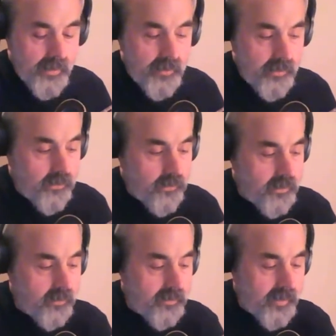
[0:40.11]
that you
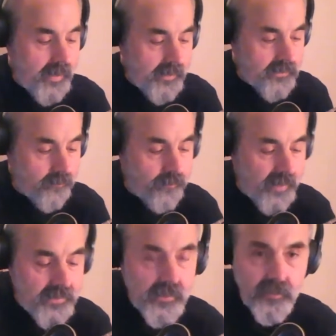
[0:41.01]
can take some
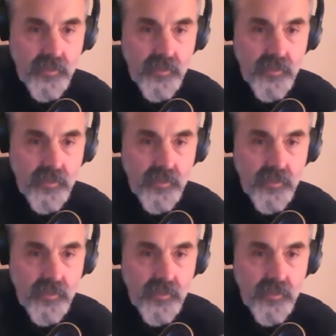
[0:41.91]
basic